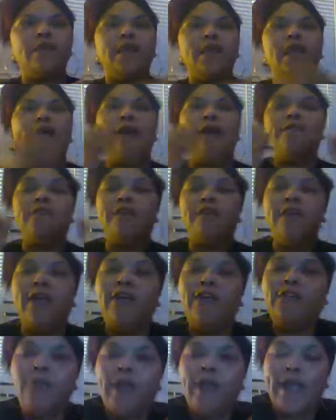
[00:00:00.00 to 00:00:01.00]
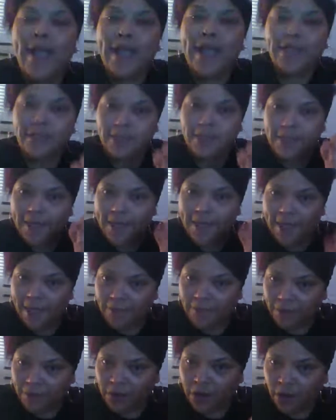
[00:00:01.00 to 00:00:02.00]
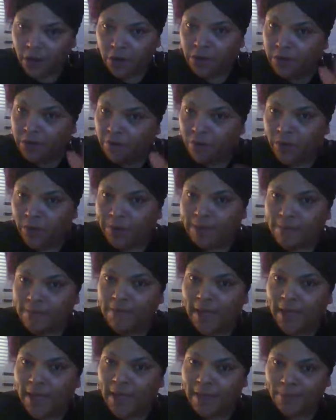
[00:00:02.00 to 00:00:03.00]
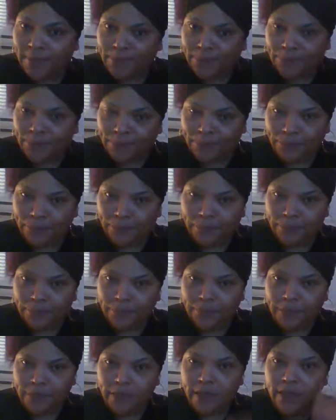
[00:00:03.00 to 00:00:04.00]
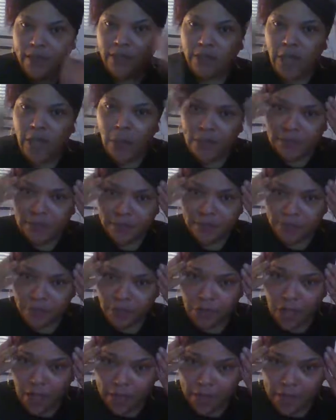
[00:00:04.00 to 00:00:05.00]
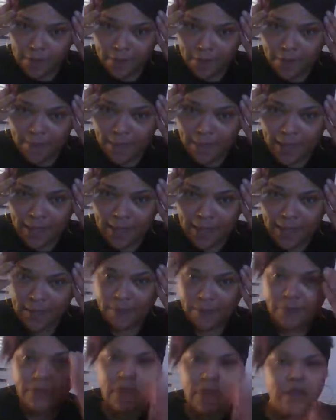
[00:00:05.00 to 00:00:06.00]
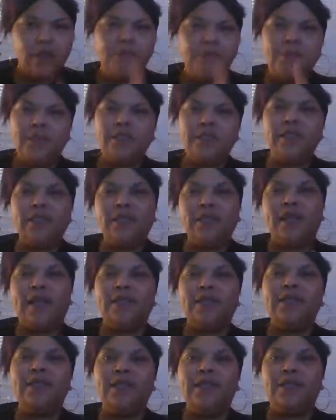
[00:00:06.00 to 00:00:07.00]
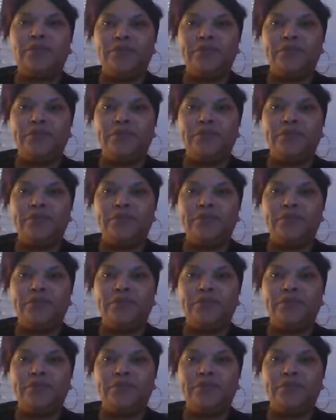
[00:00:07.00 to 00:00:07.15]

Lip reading: I've never actually ever heard the voice of God. It's always a thought in my mind. But this day I did.